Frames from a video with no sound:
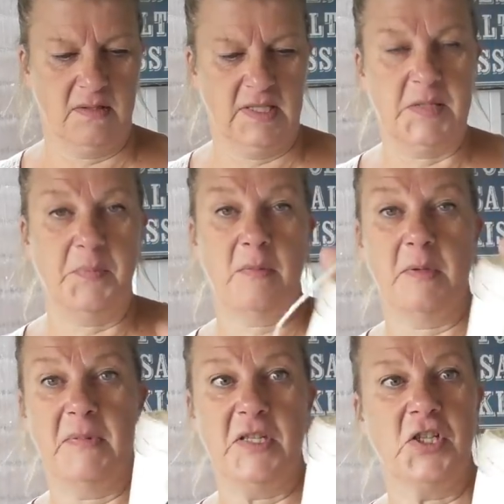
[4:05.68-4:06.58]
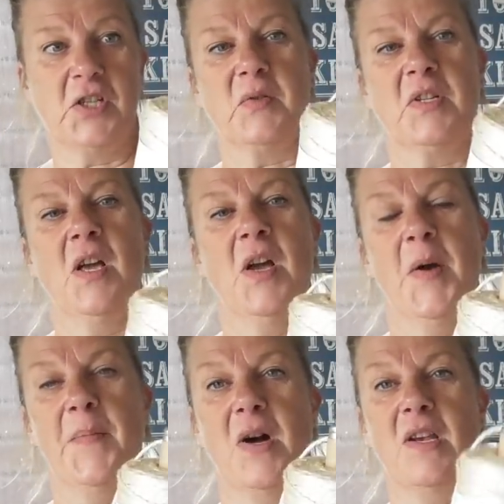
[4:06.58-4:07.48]
It's probably jute.
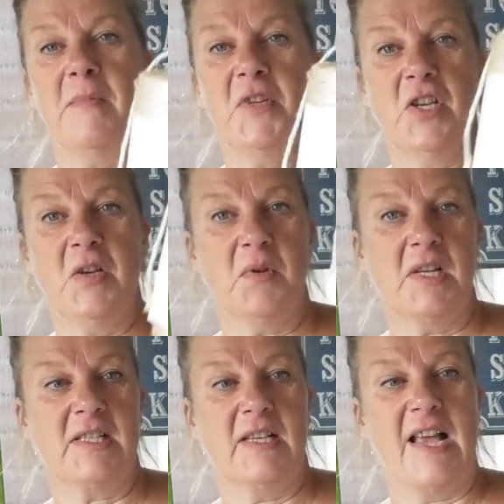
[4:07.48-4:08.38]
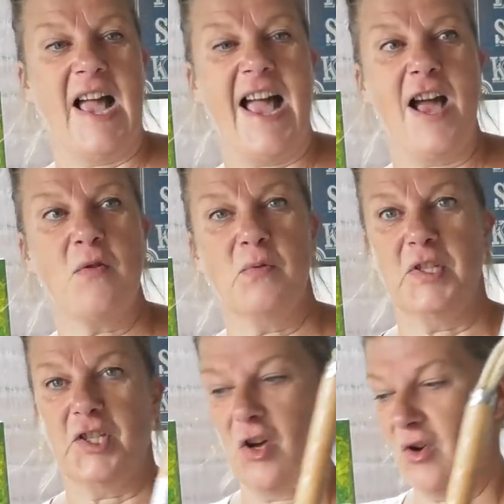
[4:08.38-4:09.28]
But let me show you what it's
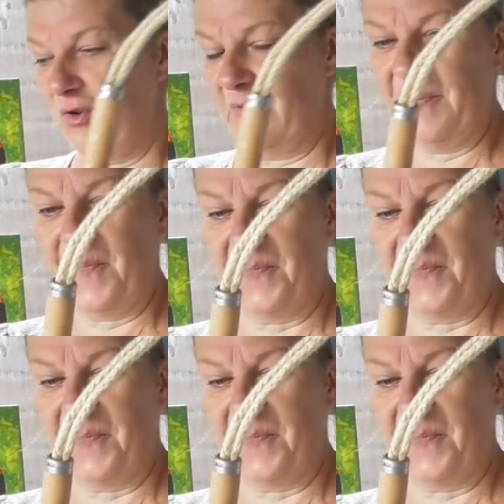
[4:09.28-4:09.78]
housed on.